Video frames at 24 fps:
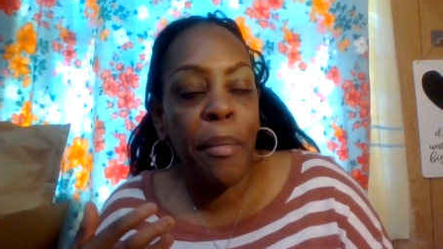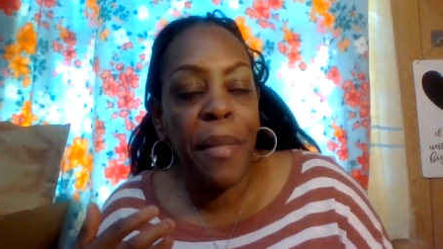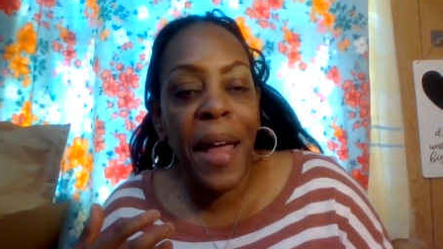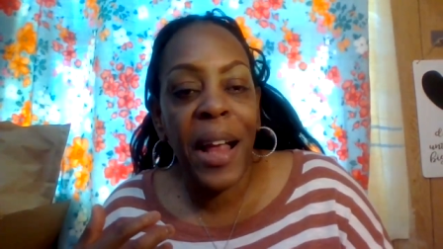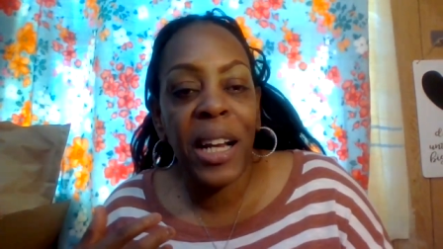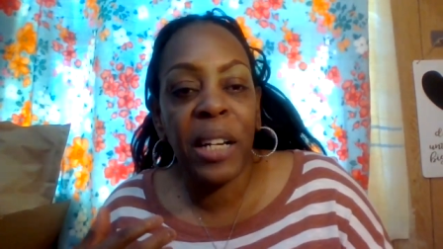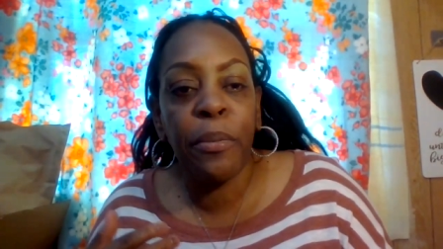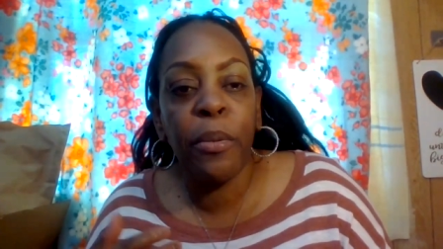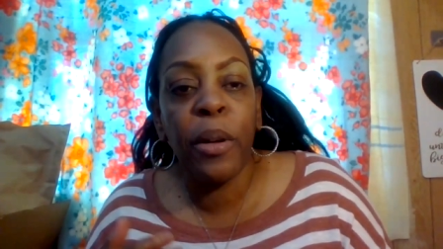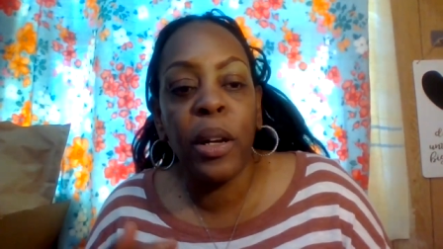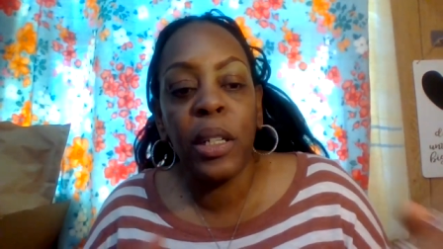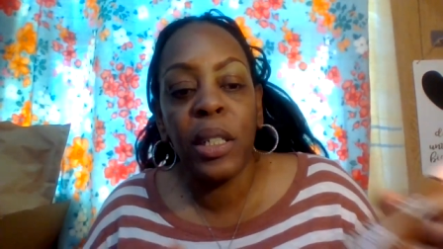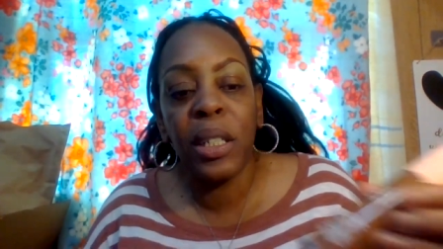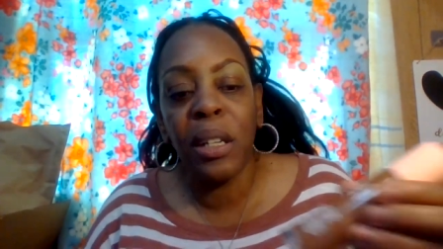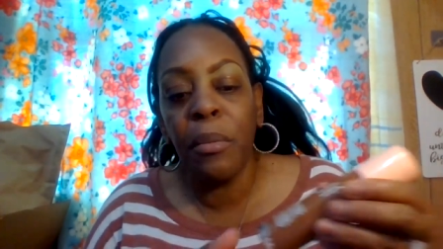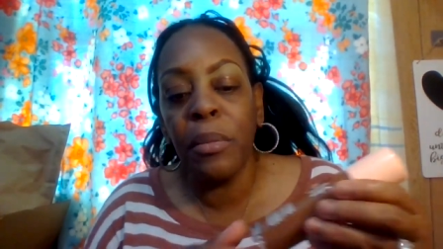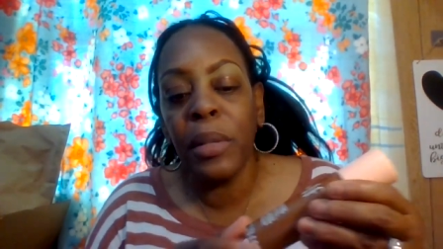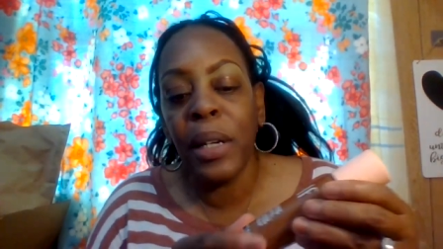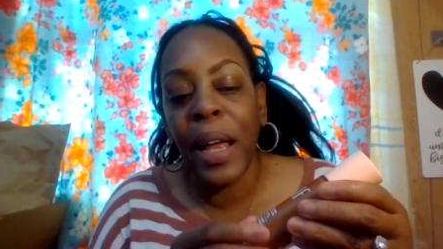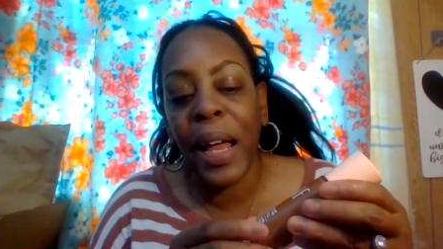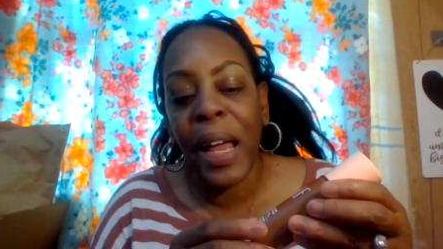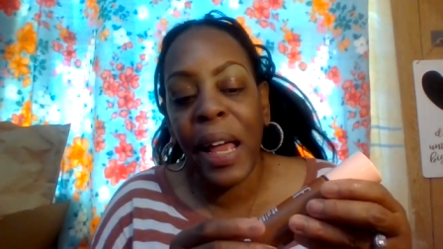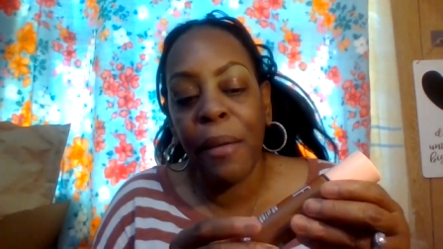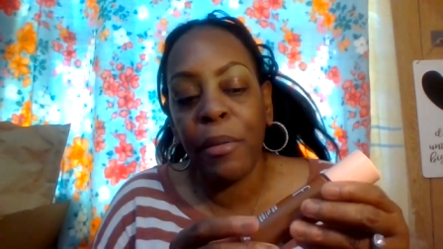match but
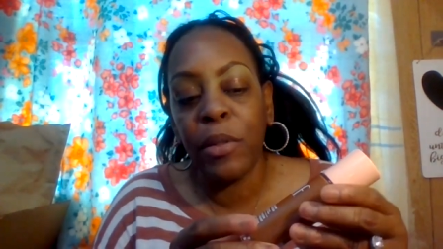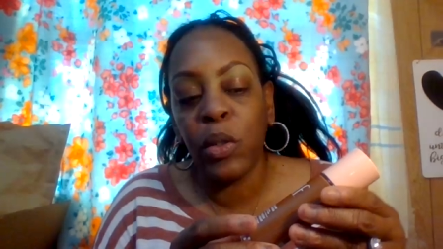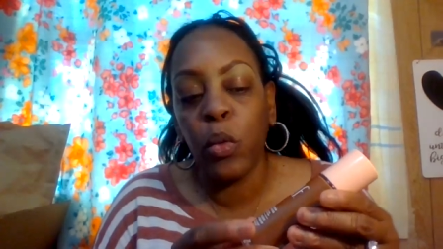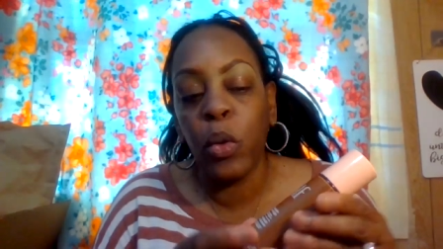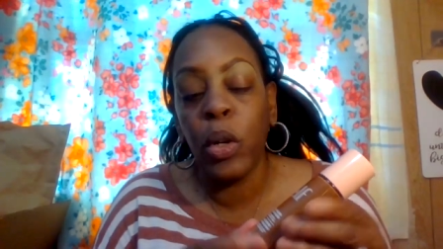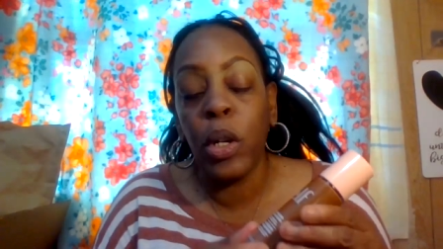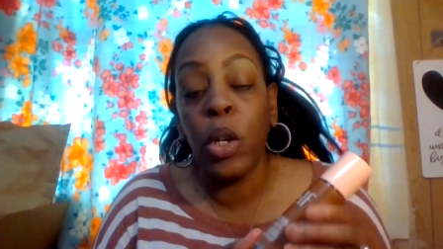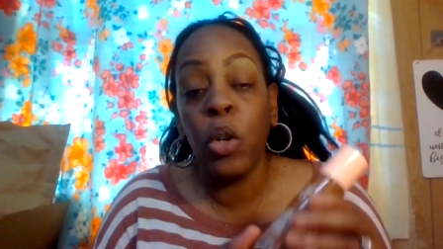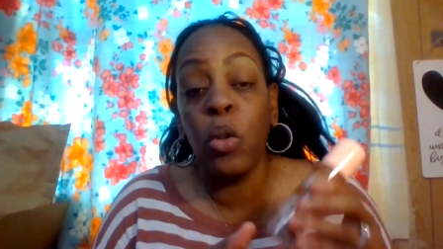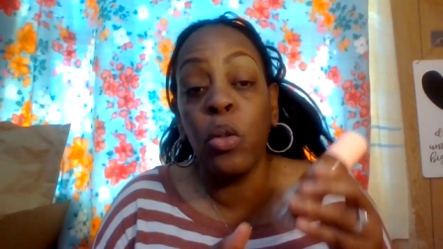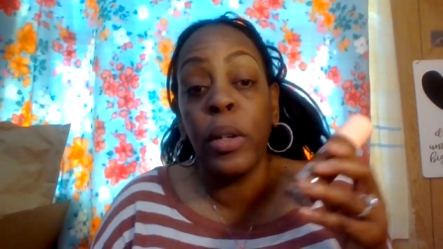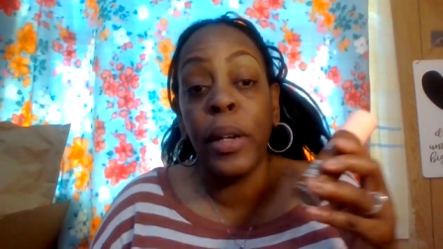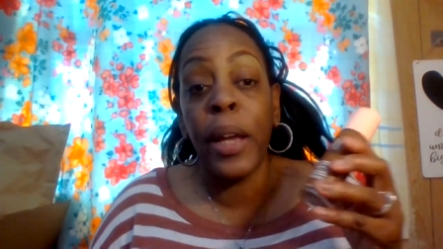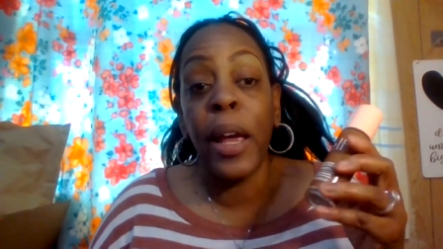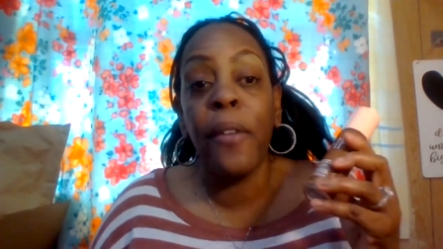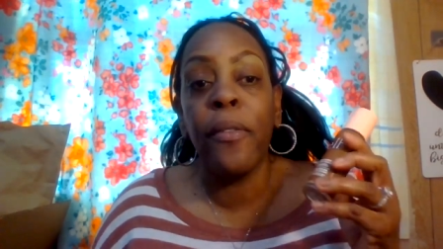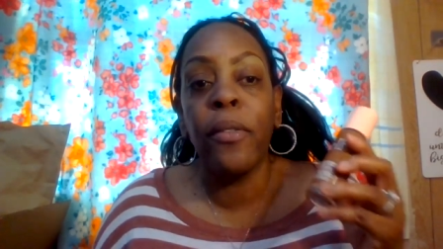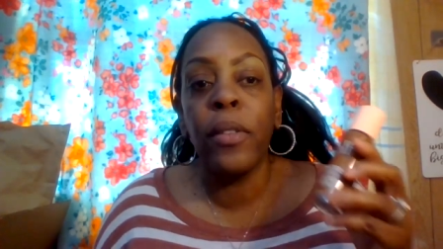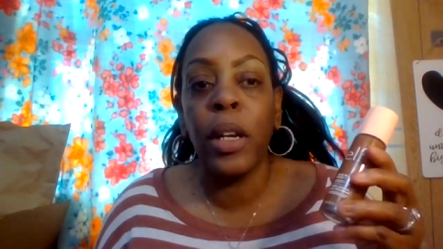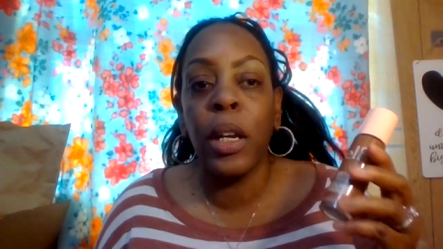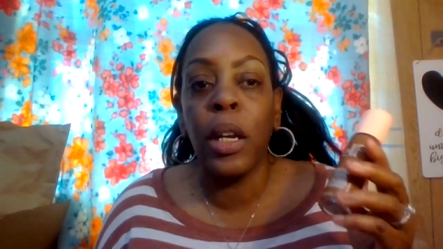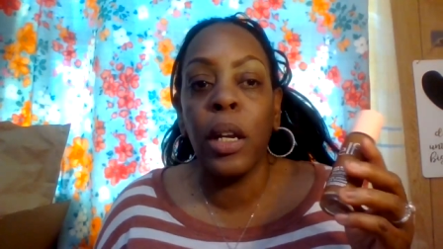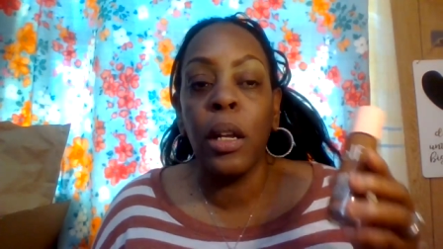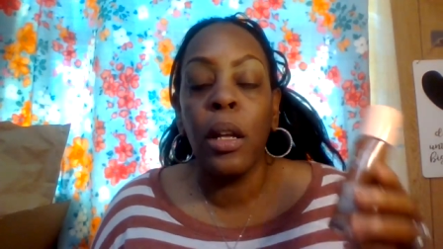sometimes when you
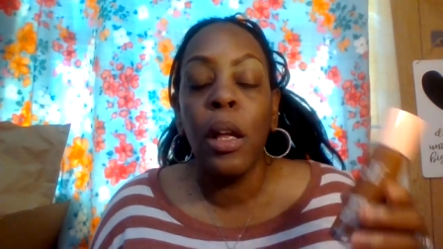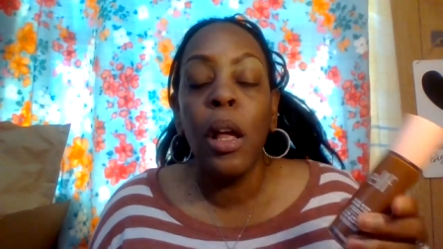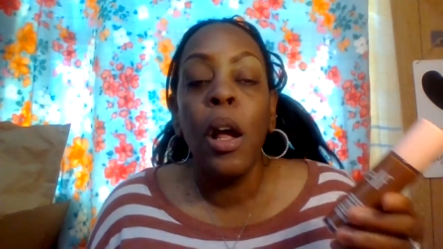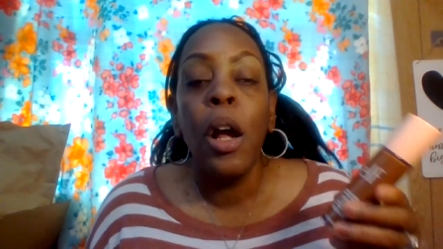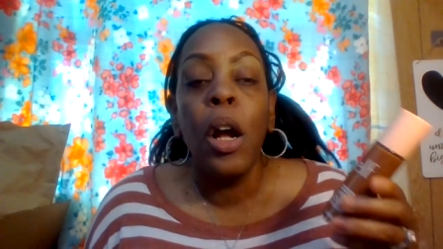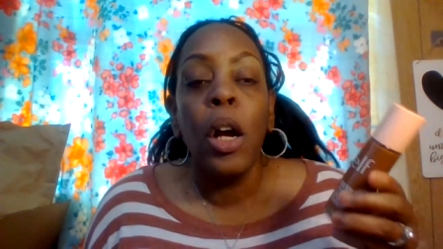definitely